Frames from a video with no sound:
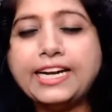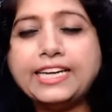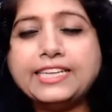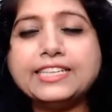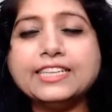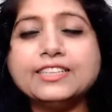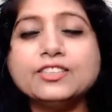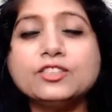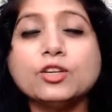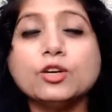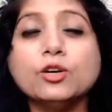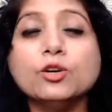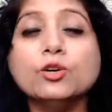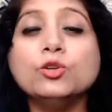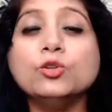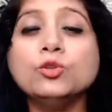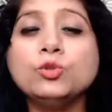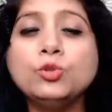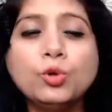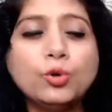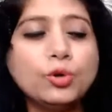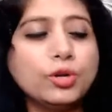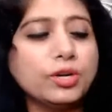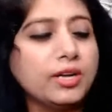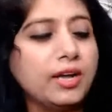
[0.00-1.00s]
it is
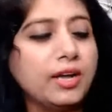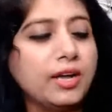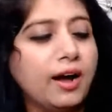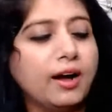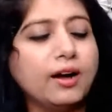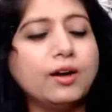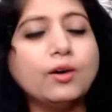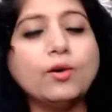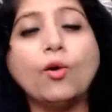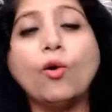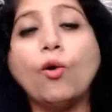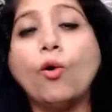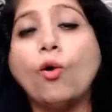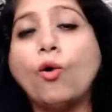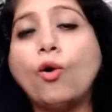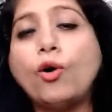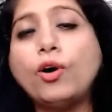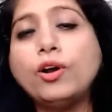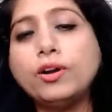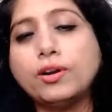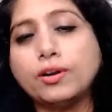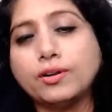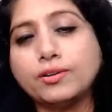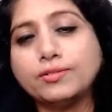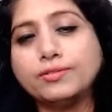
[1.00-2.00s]
Durga
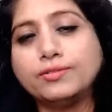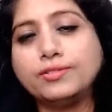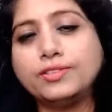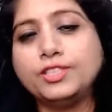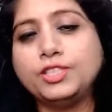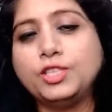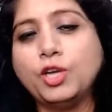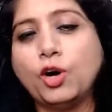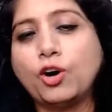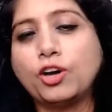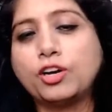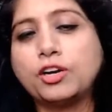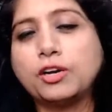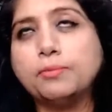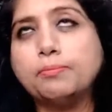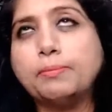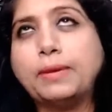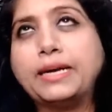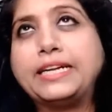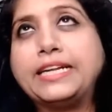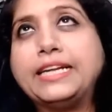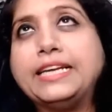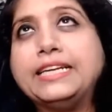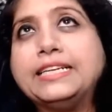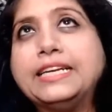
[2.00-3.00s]
or your
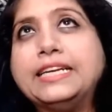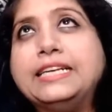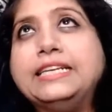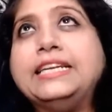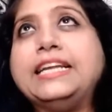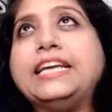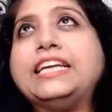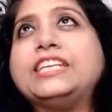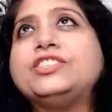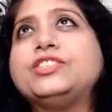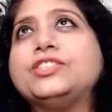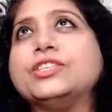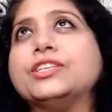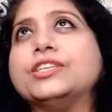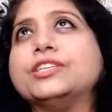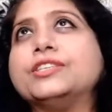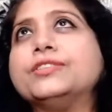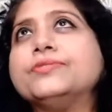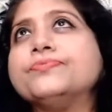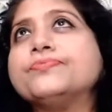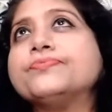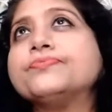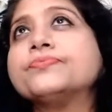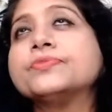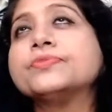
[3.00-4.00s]
material
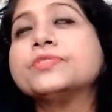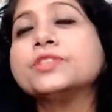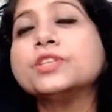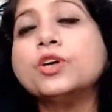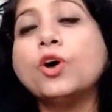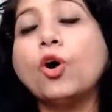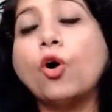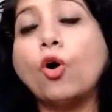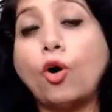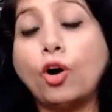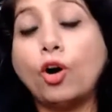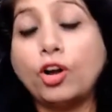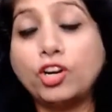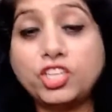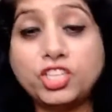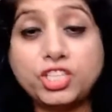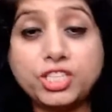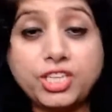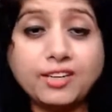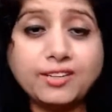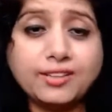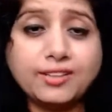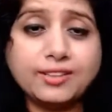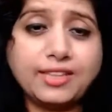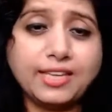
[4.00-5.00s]
nature or
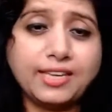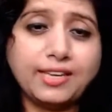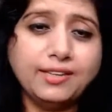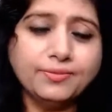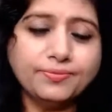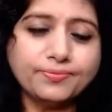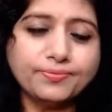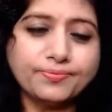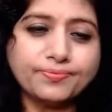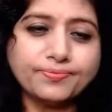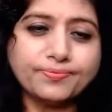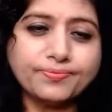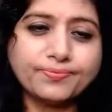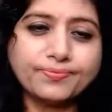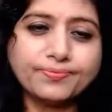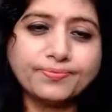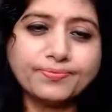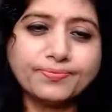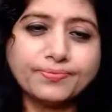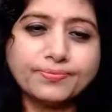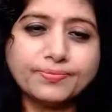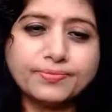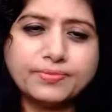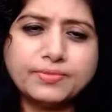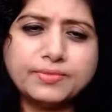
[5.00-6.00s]
Shakti
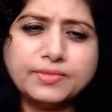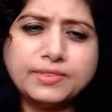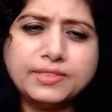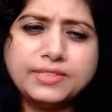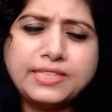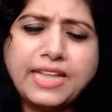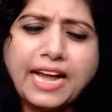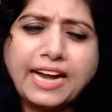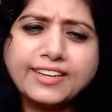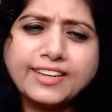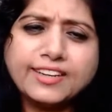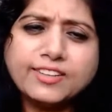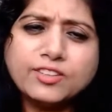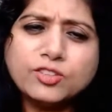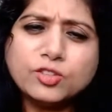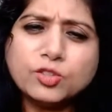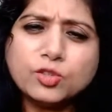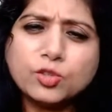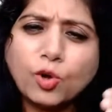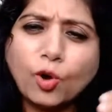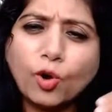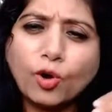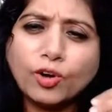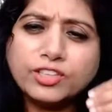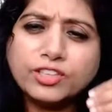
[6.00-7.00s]
that is
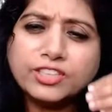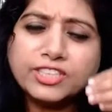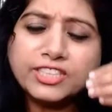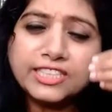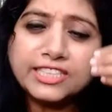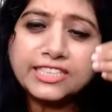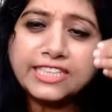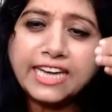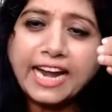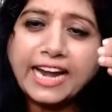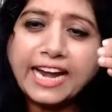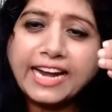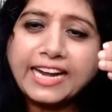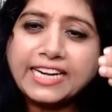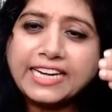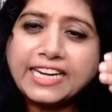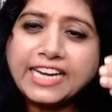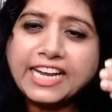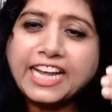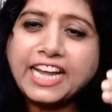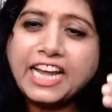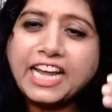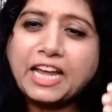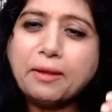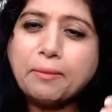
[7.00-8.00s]

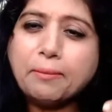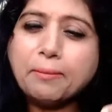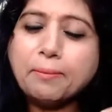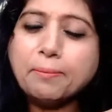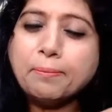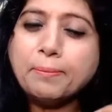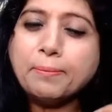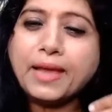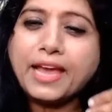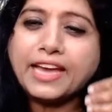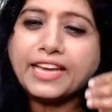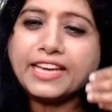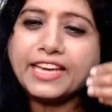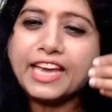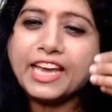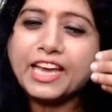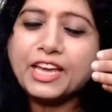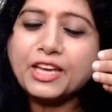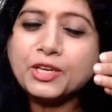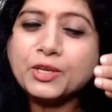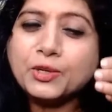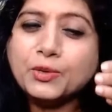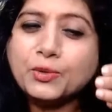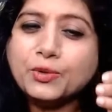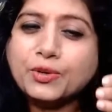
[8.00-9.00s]
constantly
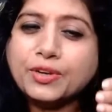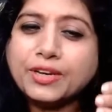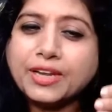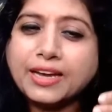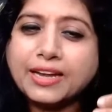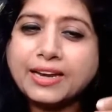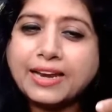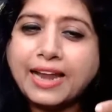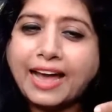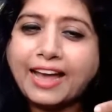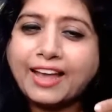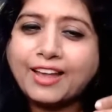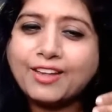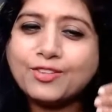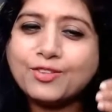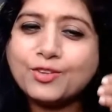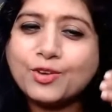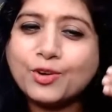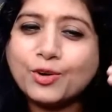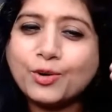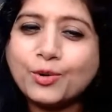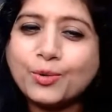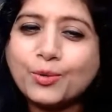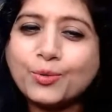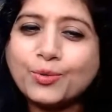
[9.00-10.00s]
making you
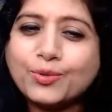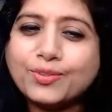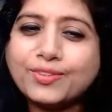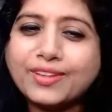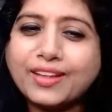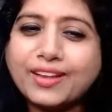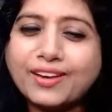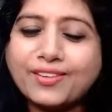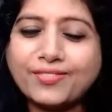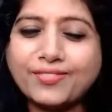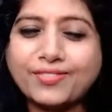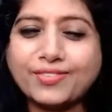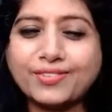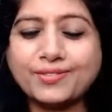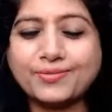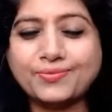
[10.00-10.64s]
realize your true self.